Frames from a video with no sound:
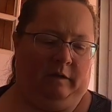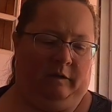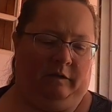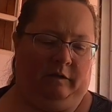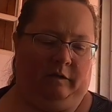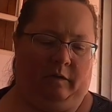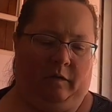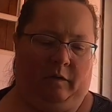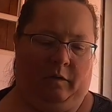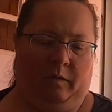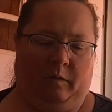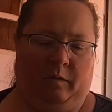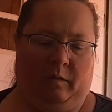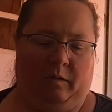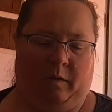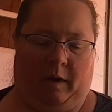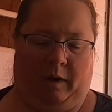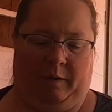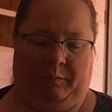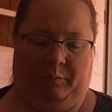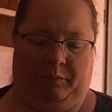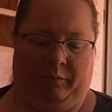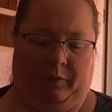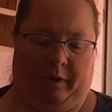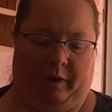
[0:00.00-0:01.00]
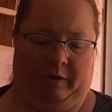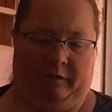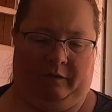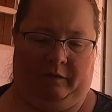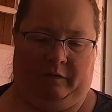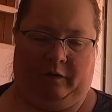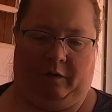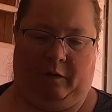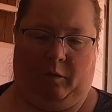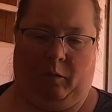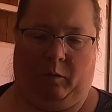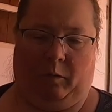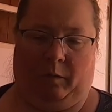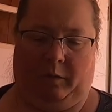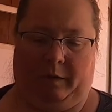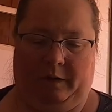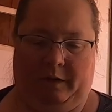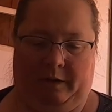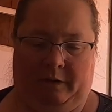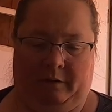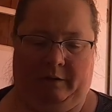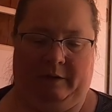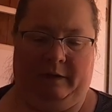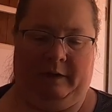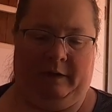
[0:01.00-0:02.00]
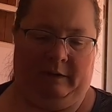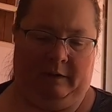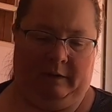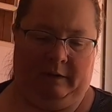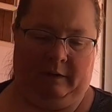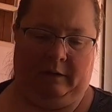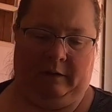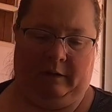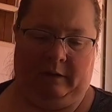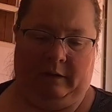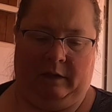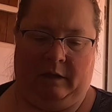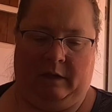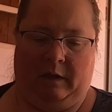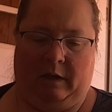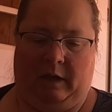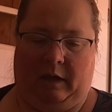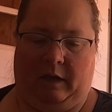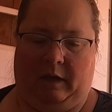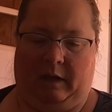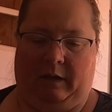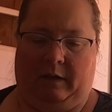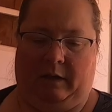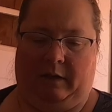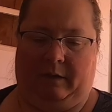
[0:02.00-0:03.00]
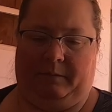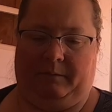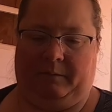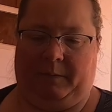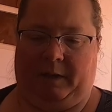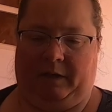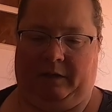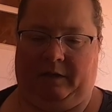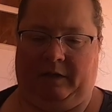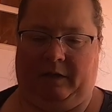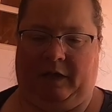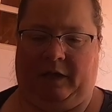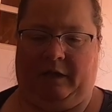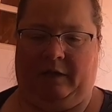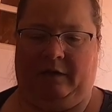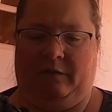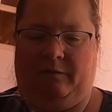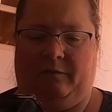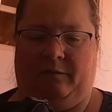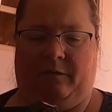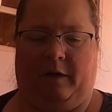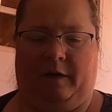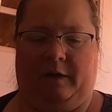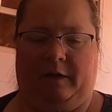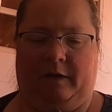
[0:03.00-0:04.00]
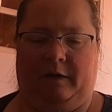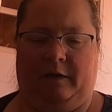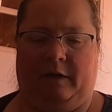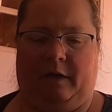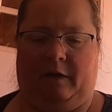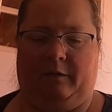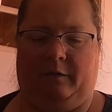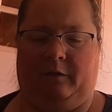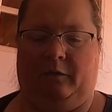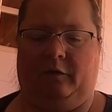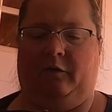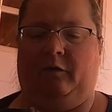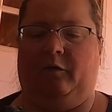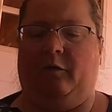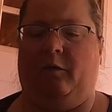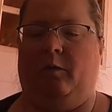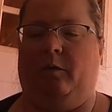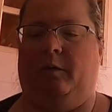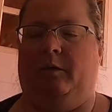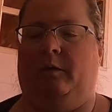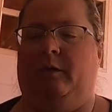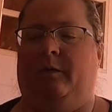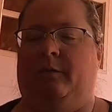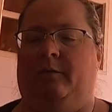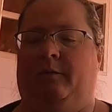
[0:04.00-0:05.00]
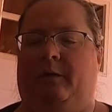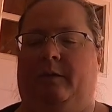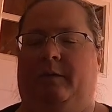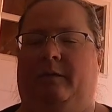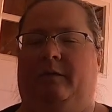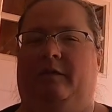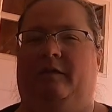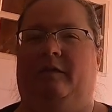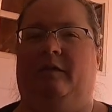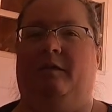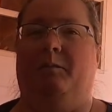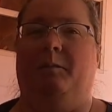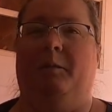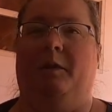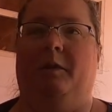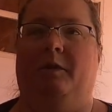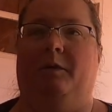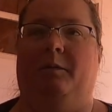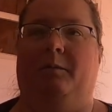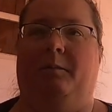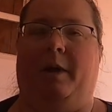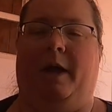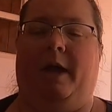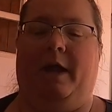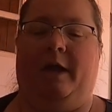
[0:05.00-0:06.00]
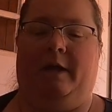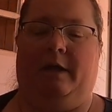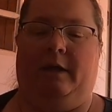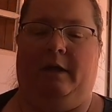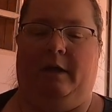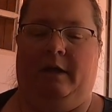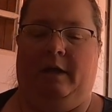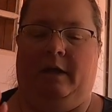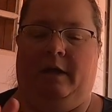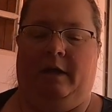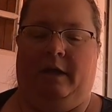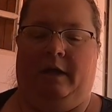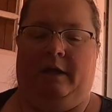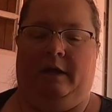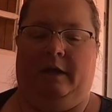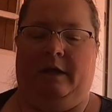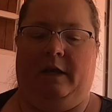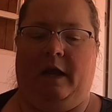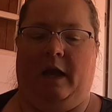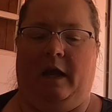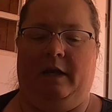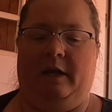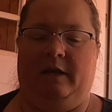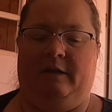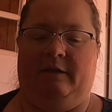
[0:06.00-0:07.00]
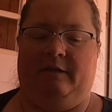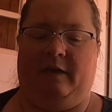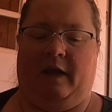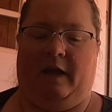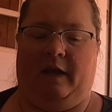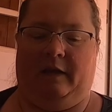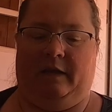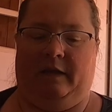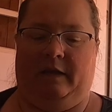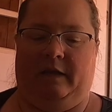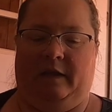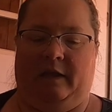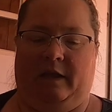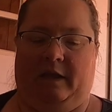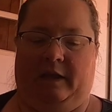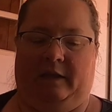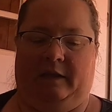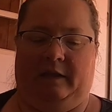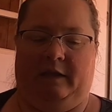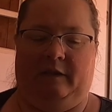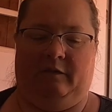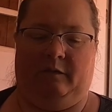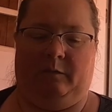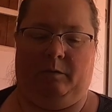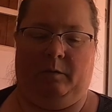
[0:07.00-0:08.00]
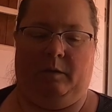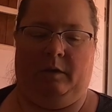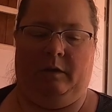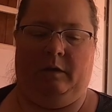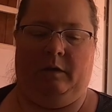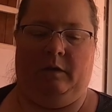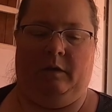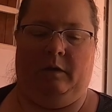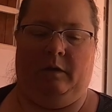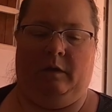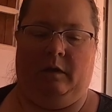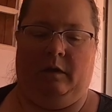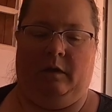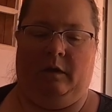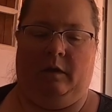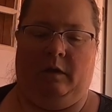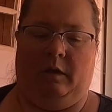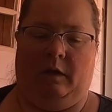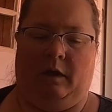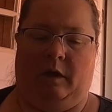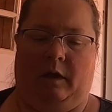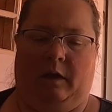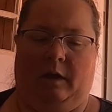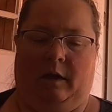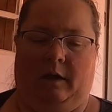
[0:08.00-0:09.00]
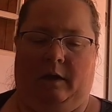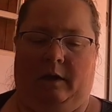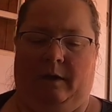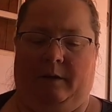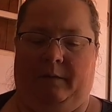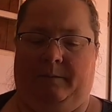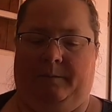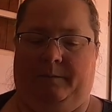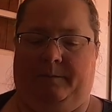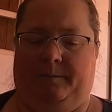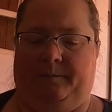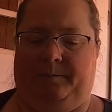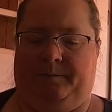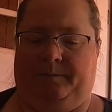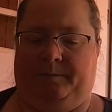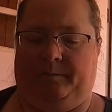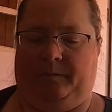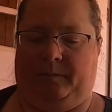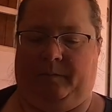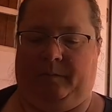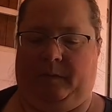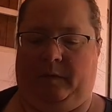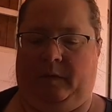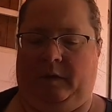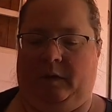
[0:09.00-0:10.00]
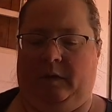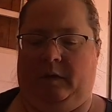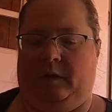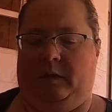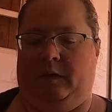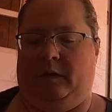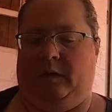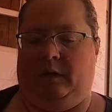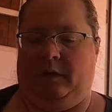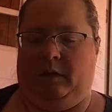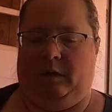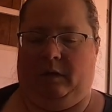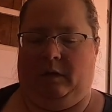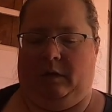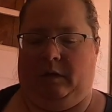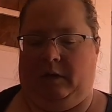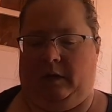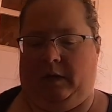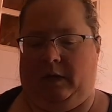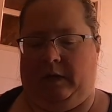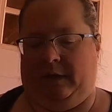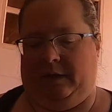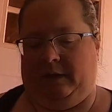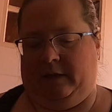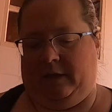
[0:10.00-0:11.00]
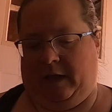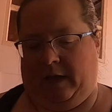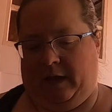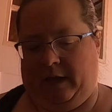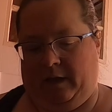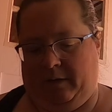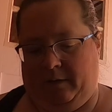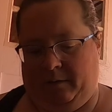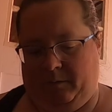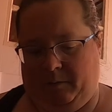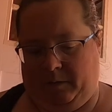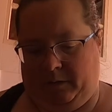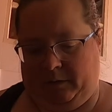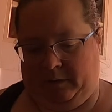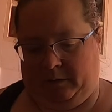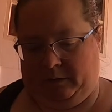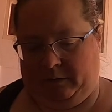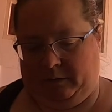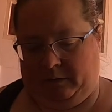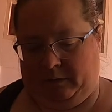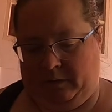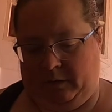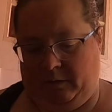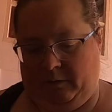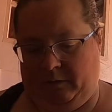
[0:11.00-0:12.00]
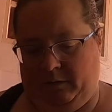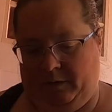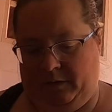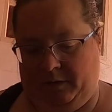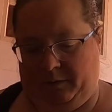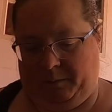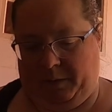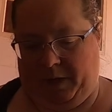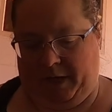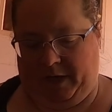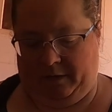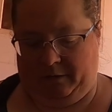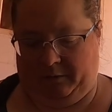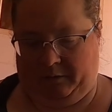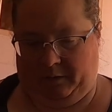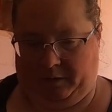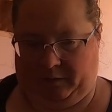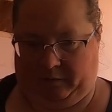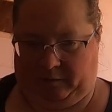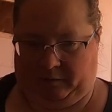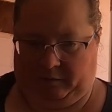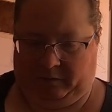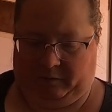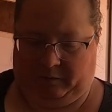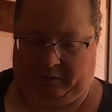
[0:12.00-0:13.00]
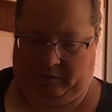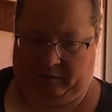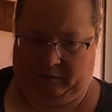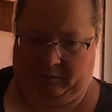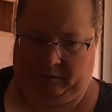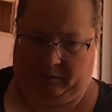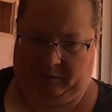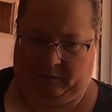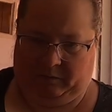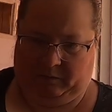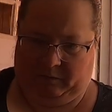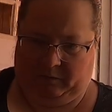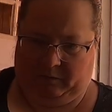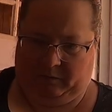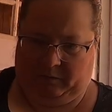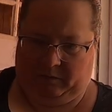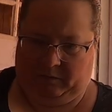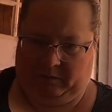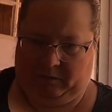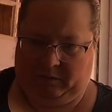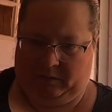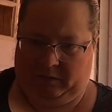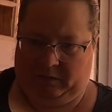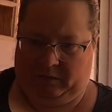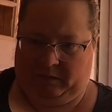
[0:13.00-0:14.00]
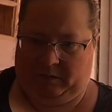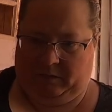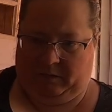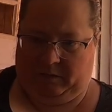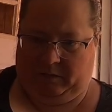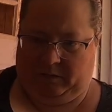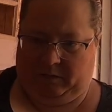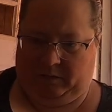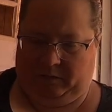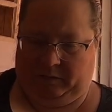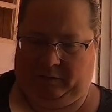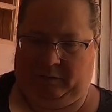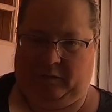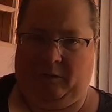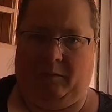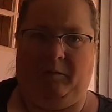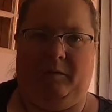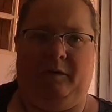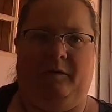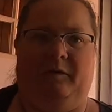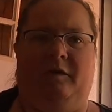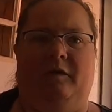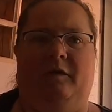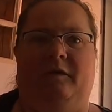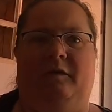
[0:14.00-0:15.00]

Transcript: So I priced accordingly. I think I did find another sold of a similar bag, not exactly like this one. And that one, oh look, batteries. It's always